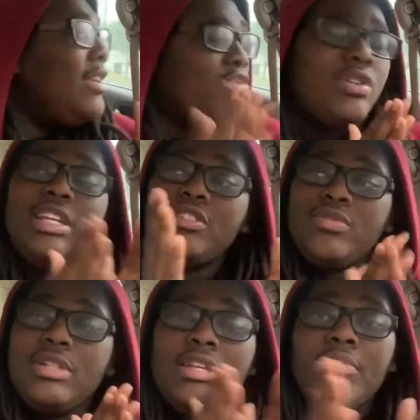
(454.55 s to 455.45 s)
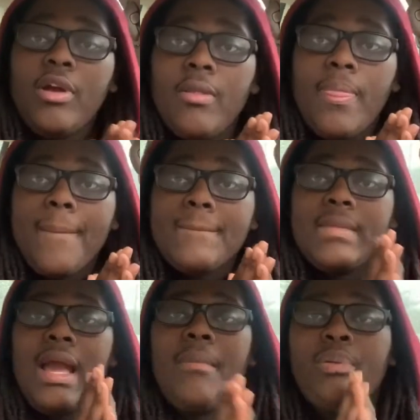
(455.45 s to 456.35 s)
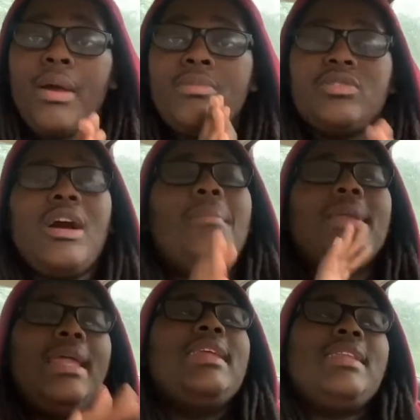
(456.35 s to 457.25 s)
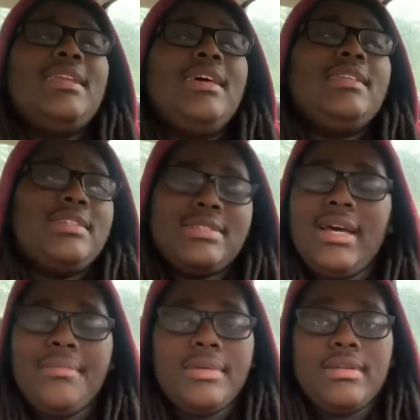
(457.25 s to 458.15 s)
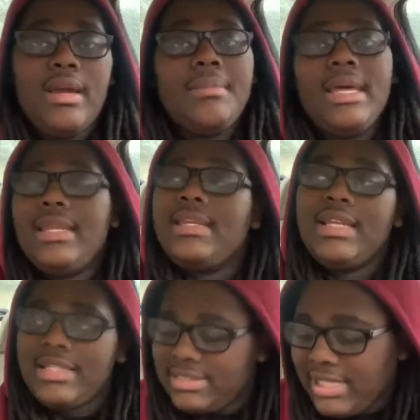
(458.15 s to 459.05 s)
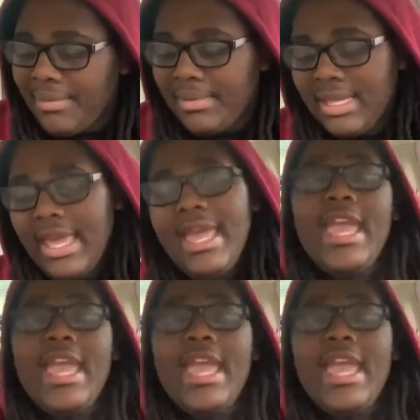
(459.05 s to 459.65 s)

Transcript: 2020, bro, I promise y'all, I'm not letting nothing stop me. I'm not letting nothing stop me.